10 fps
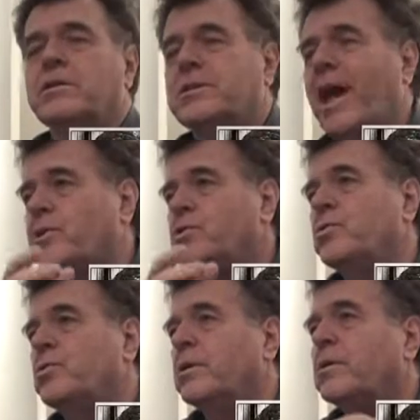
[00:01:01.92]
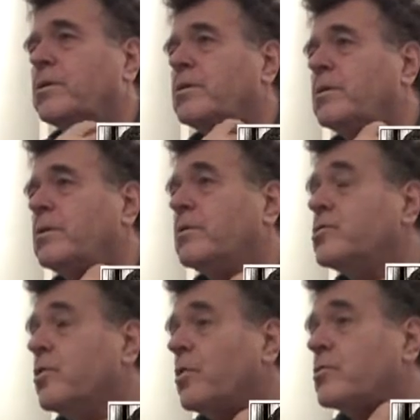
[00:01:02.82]
a statue in a
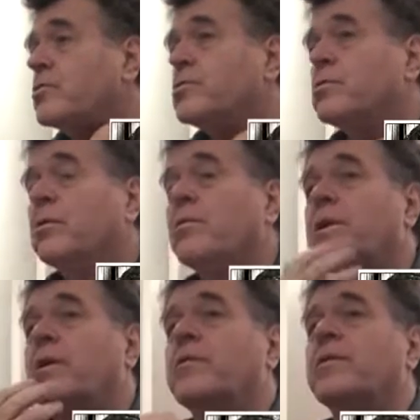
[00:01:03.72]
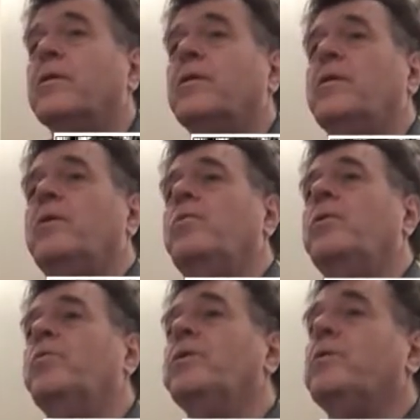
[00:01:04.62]
church or whatever.
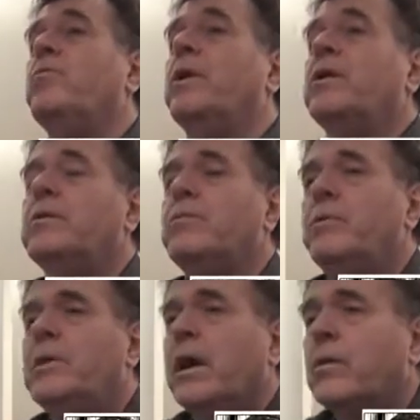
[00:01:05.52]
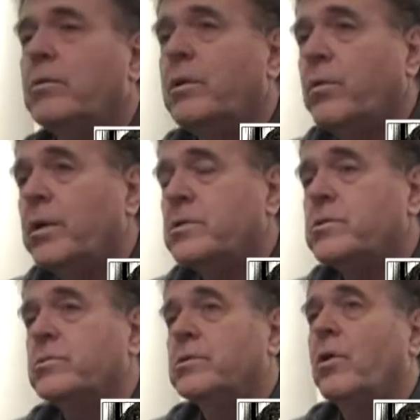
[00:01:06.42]
We not only went
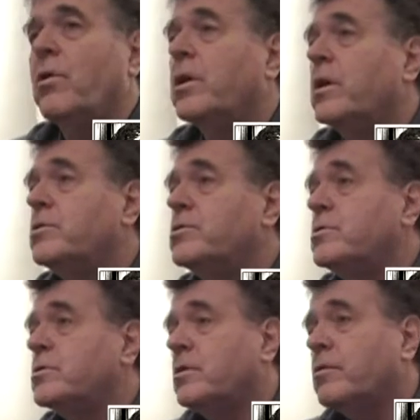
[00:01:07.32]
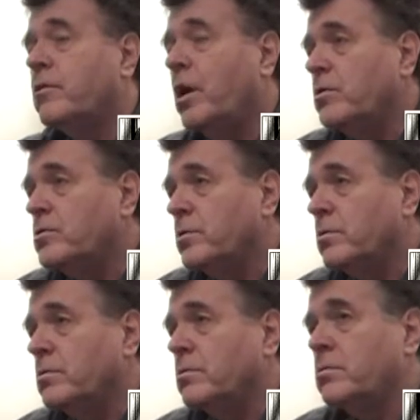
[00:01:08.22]
into a dark ages of
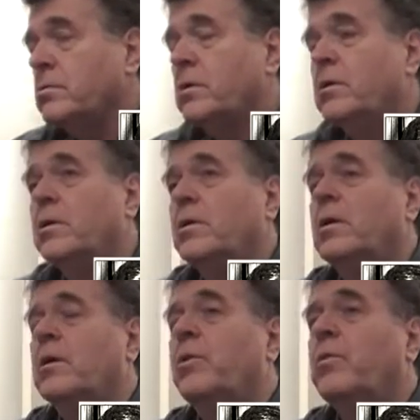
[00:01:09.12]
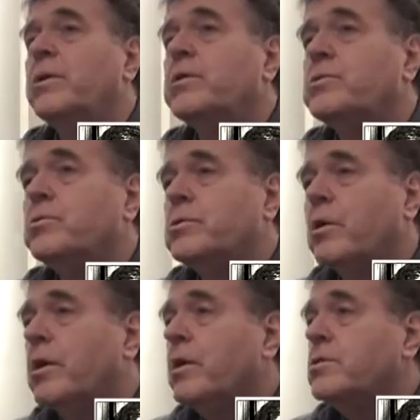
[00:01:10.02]
culture, we went into a
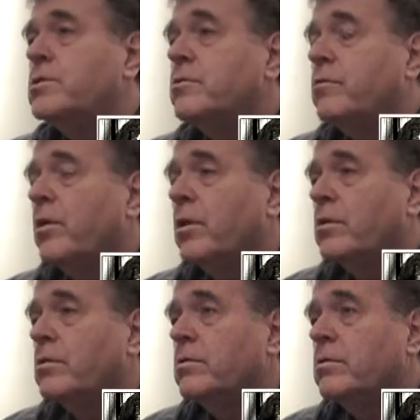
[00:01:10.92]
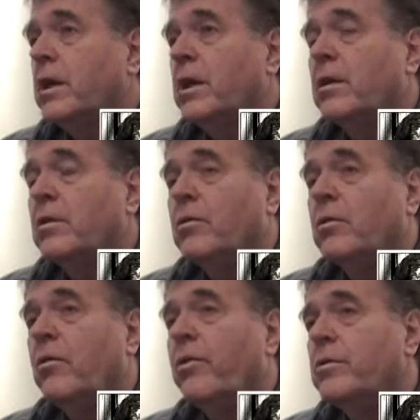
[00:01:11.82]
dark ages of art. And
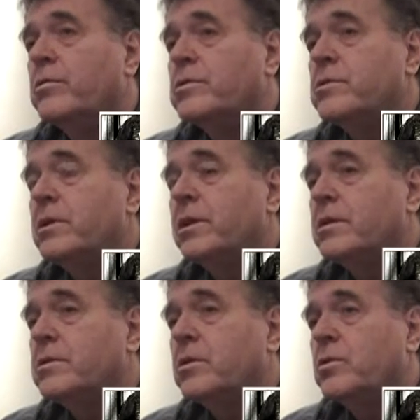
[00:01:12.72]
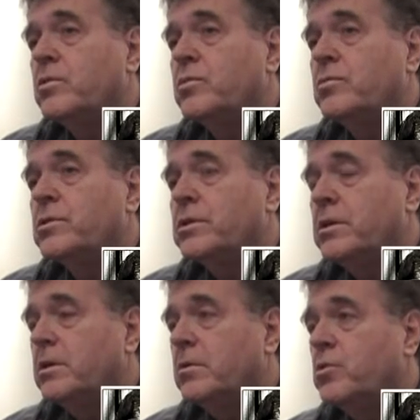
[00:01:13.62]
all those things that you
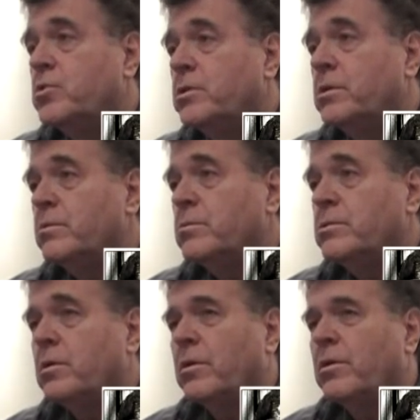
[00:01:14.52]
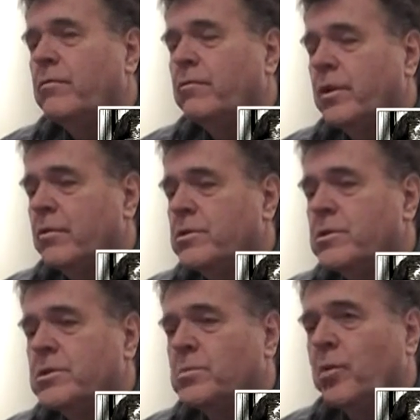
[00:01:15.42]
see in the museums are the very
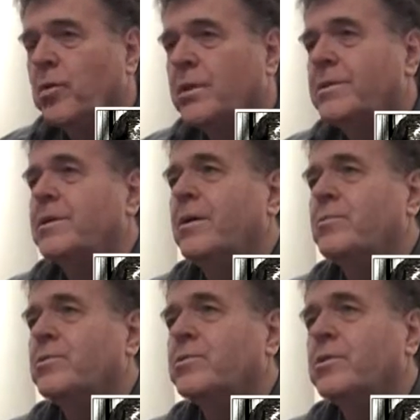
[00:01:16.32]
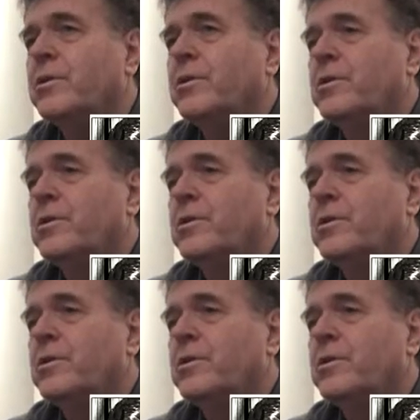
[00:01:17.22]
small attempts